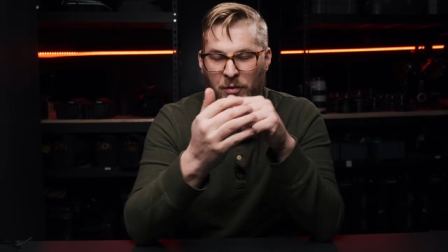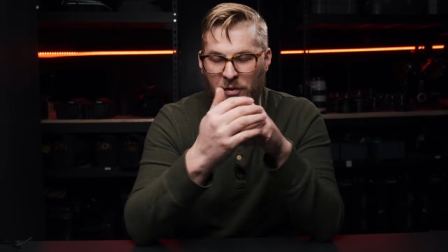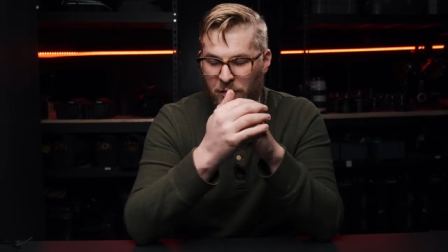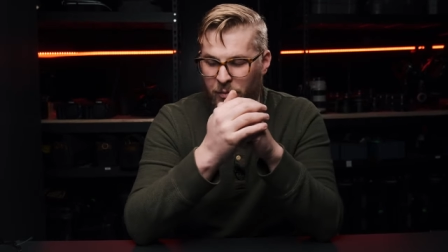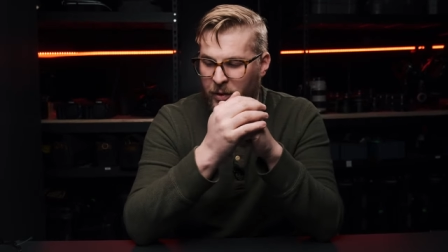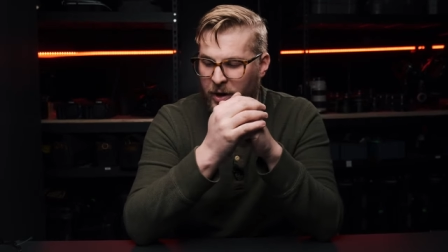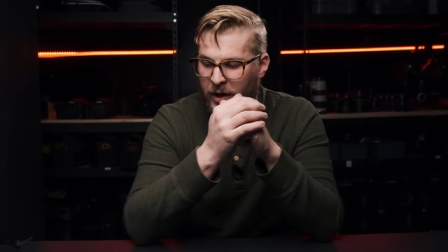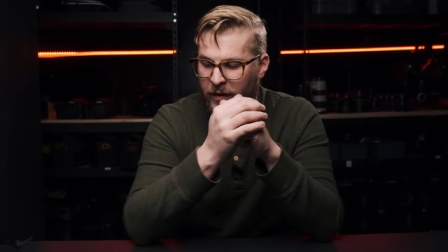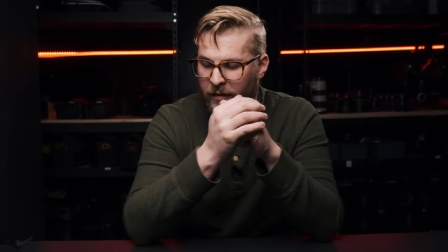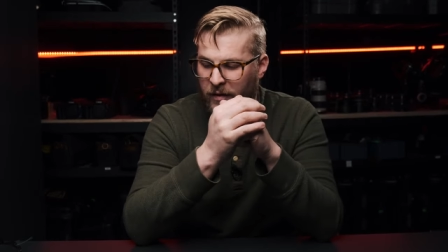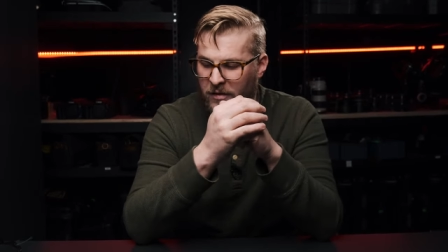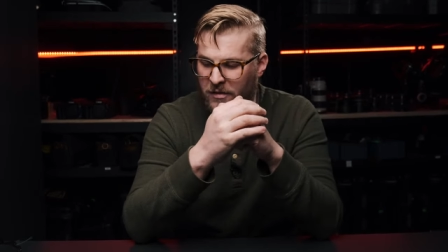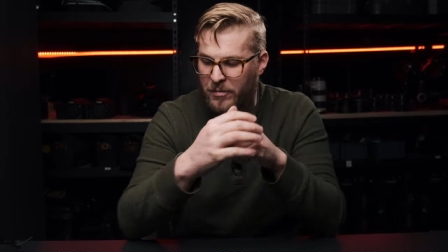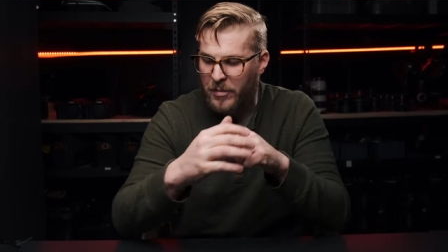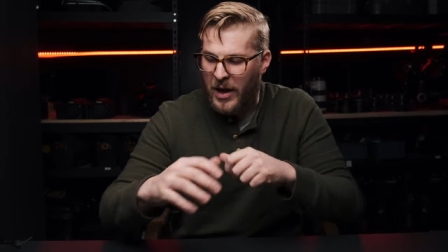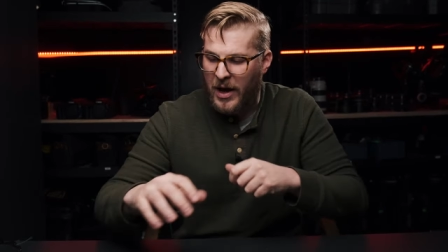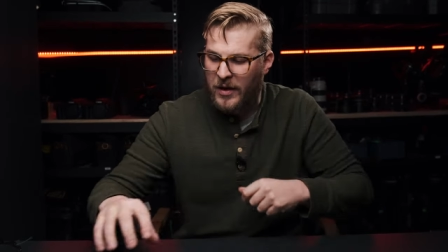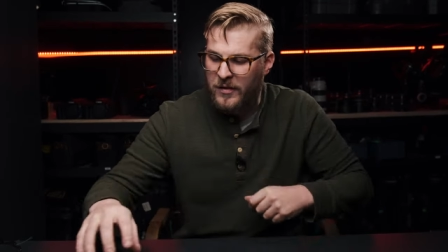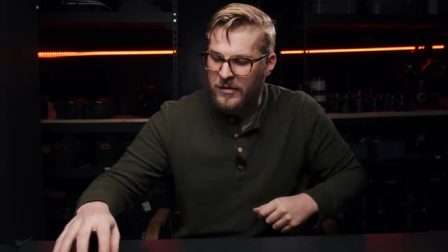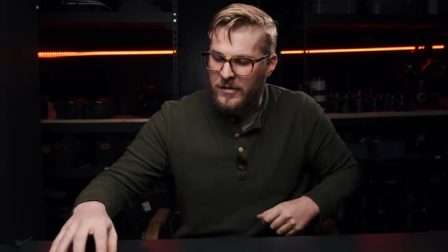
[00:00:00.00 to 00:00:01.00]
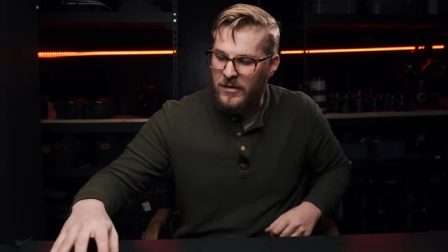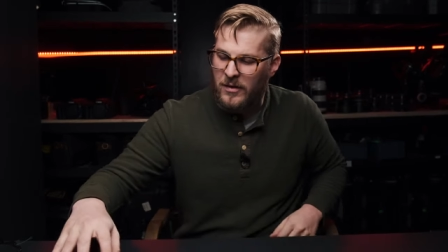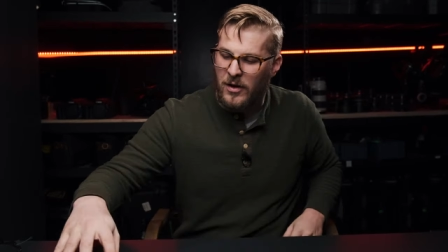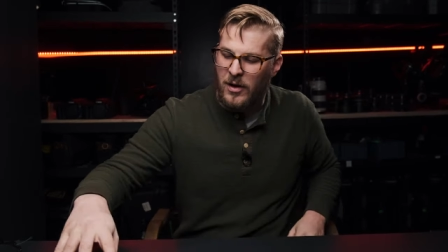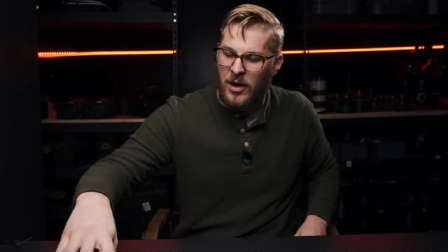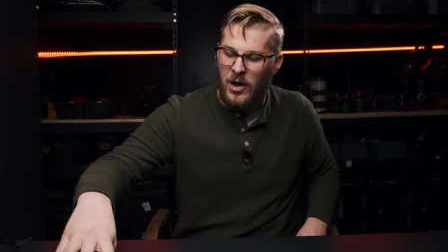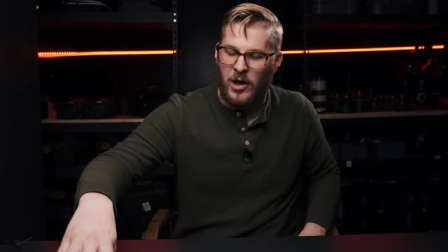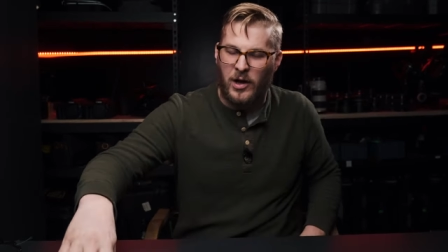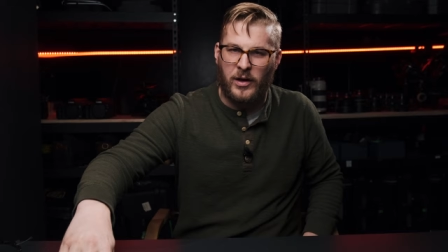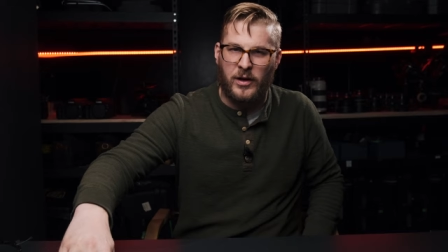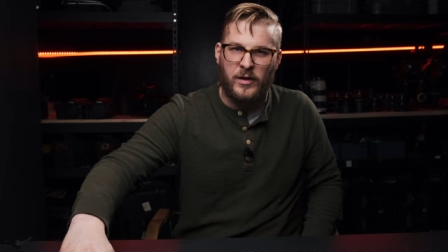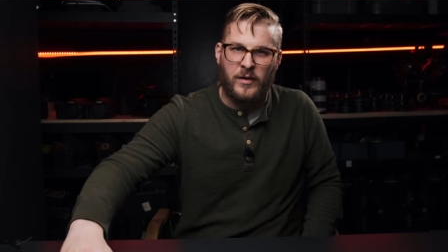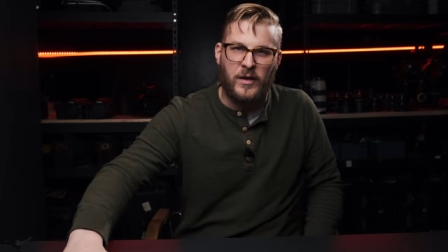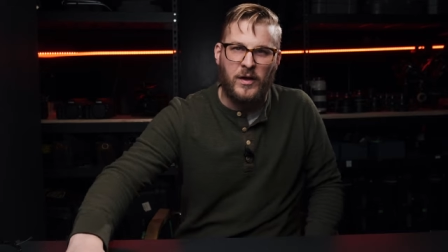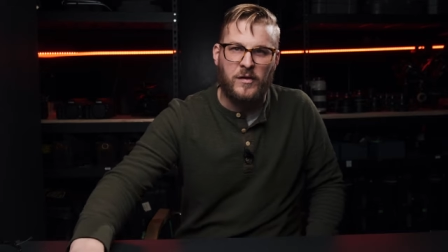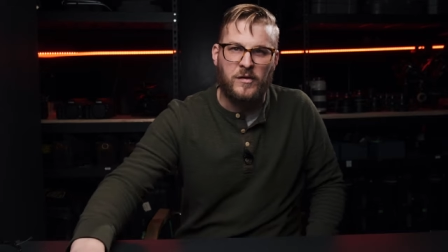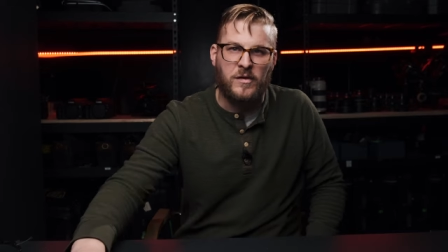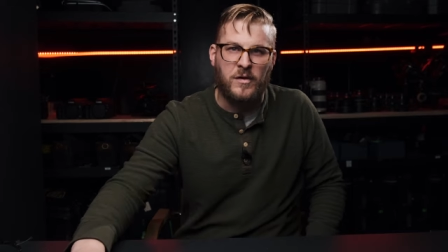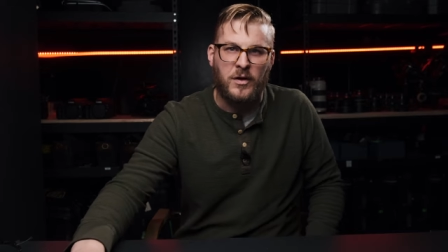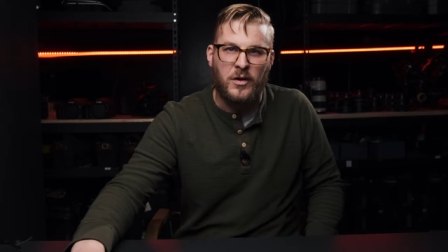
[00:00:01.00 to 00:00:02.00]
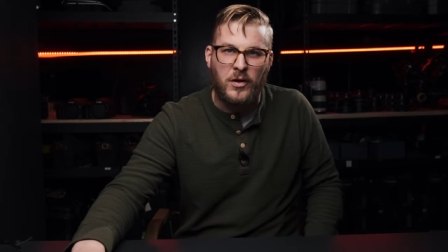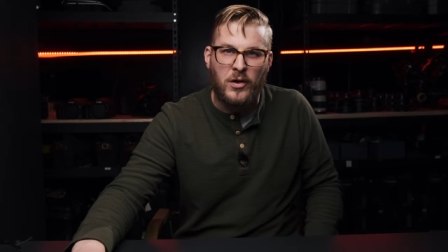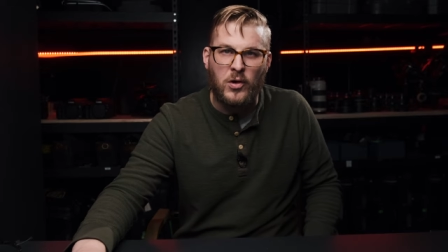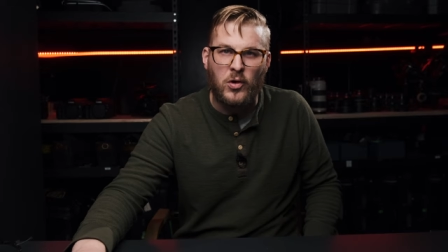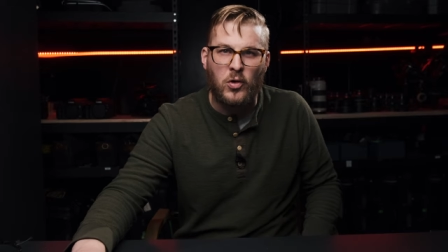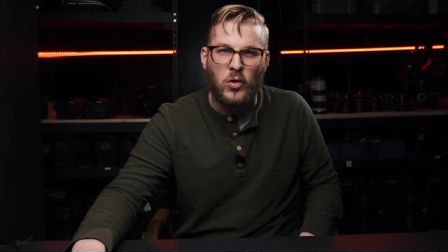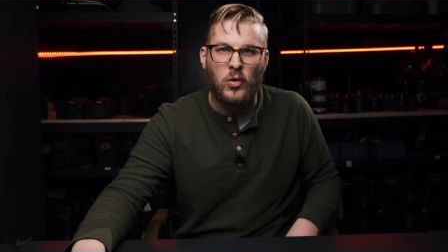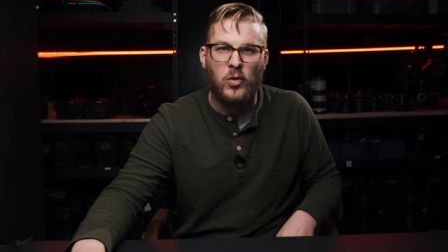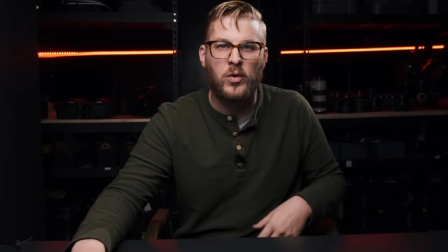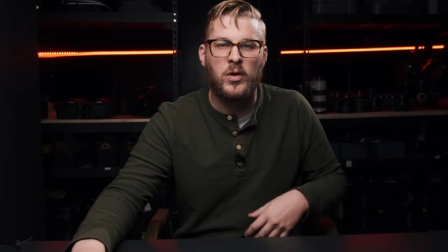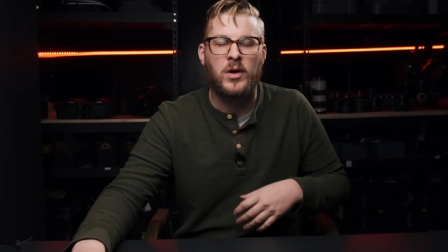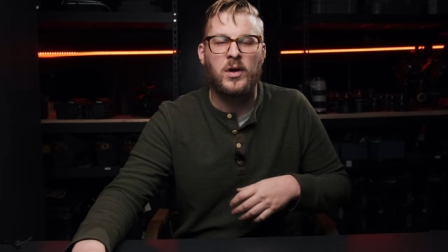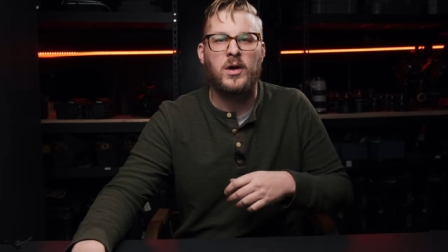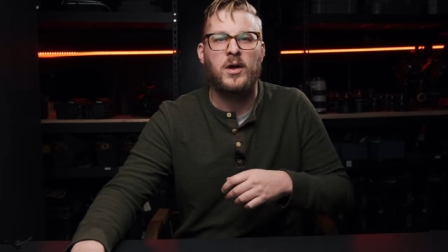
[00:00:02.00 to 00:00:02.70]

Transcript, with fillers: was reading the specs on this new